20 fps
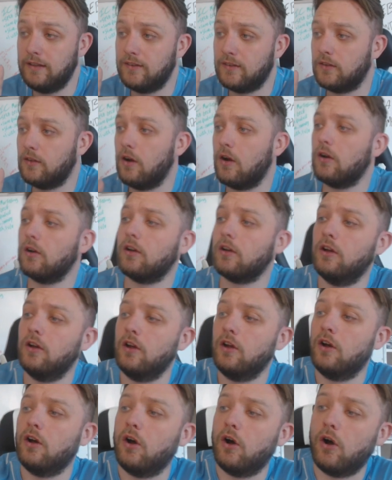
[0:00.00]
in stock,
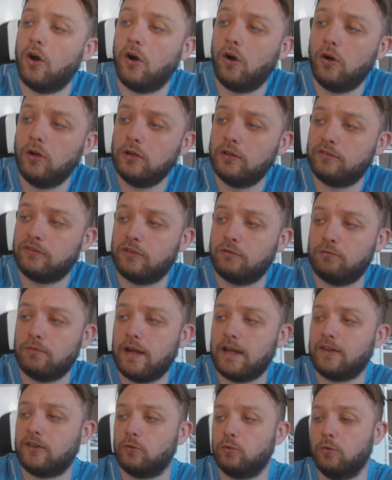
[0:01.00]
all of the
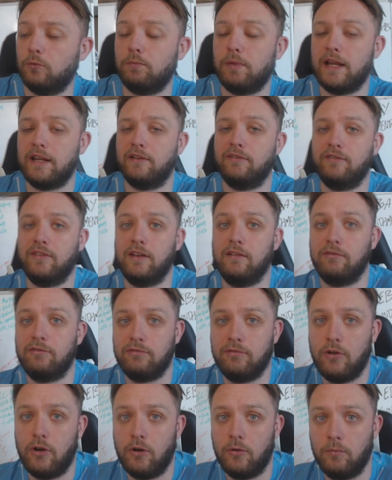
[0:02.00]
rest will benefit
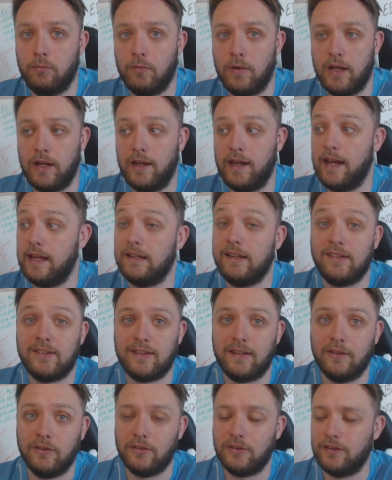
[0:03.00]
from any
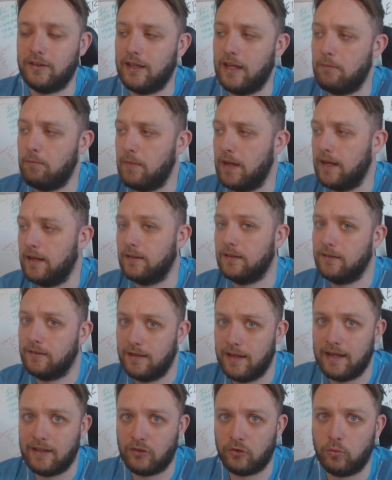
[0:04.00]
sales that get made.
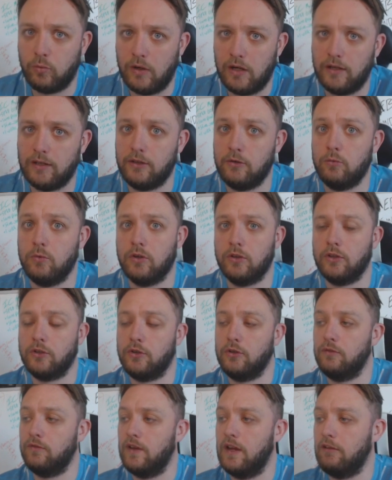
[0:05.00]
That's why you want to
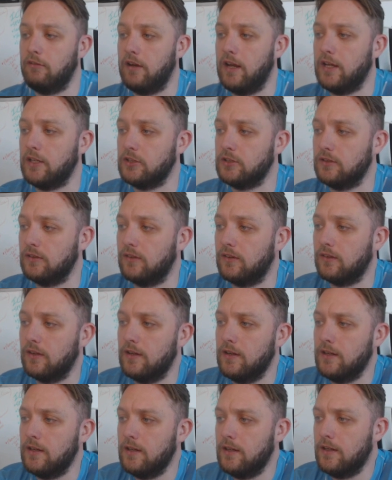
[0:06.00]
do variations.
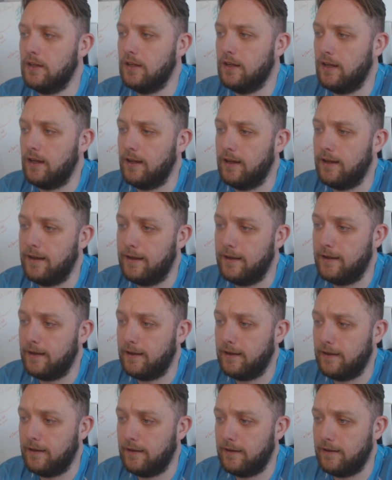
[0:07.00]

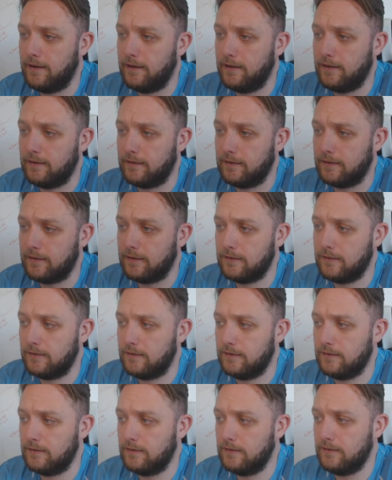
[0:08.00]
And
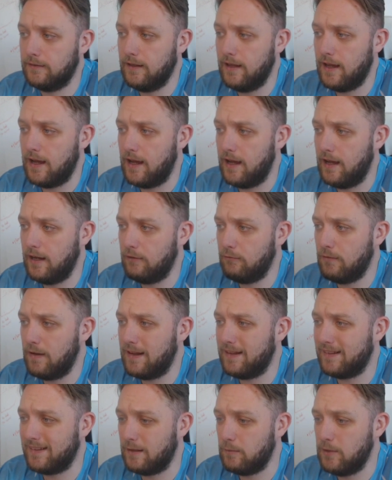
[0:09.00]
yeah, high
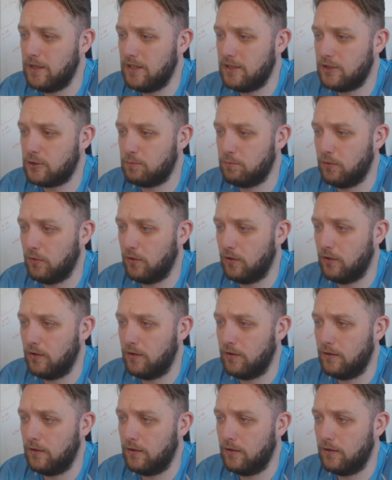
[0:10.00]
res image, but